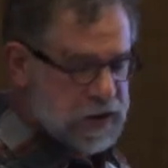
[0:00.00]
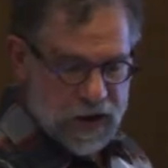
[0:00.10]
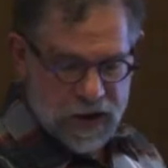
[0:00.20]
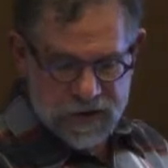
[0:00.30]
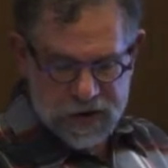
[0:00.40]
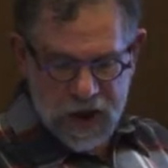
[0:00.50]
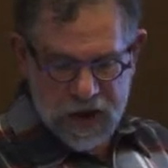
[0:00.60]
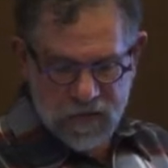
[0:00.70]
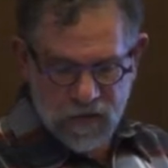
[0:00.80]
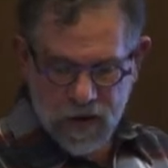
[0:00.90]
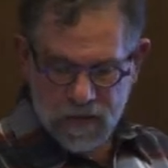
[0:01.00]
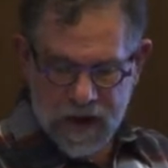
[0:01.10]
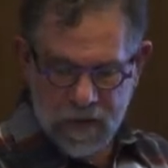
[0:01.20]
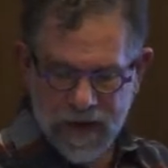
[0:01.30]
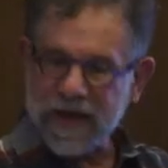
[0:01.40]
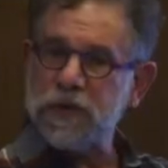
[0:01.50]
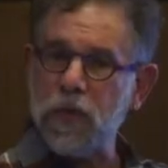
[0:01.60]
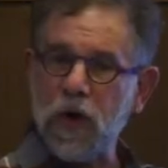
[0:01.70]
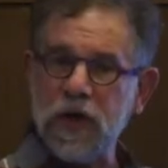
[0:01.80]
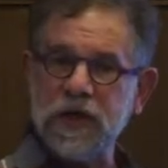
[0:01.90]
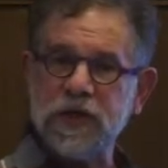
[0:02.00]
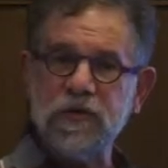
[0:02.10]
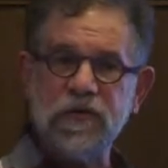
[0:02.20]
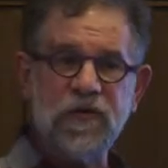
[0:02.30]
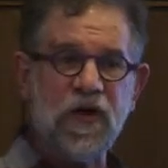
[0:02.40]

is a study from Ken Beck's book on test-driven